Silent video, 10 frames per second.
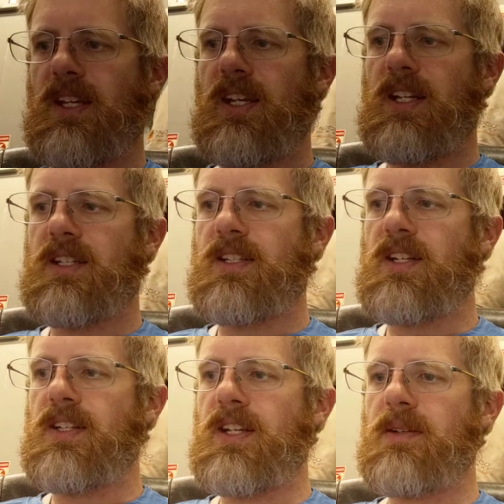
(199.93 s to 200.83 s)
And I said
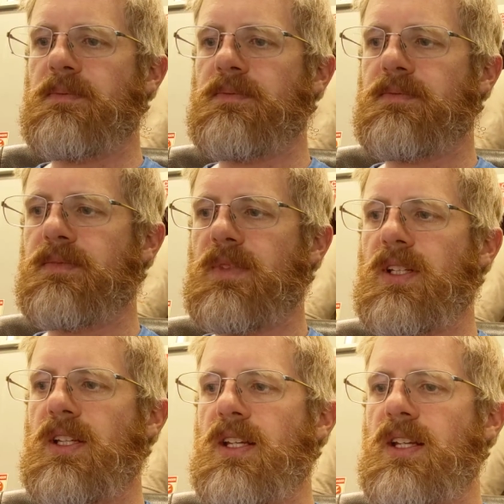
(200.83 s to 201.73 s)
to him,
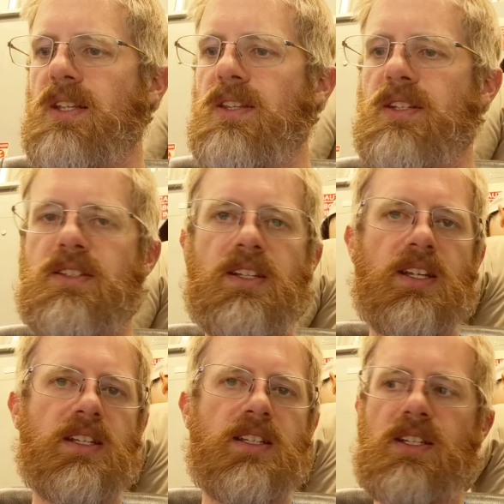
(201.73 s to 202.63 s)
"This
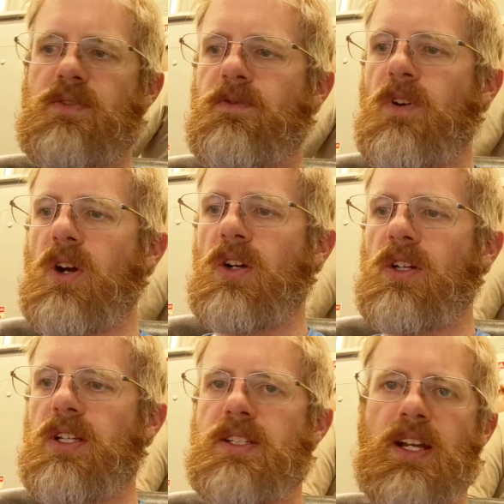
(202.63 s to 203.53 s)
is as far
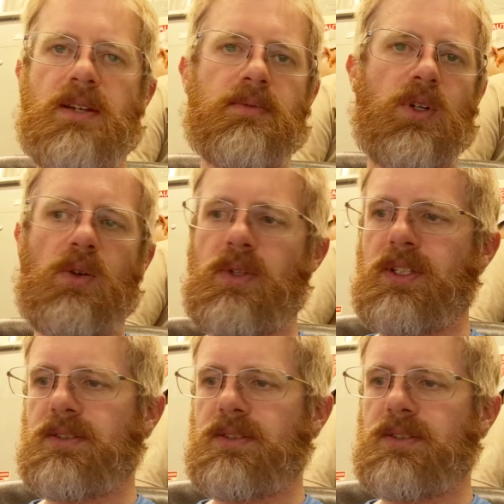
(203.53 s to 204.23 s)
as I am going."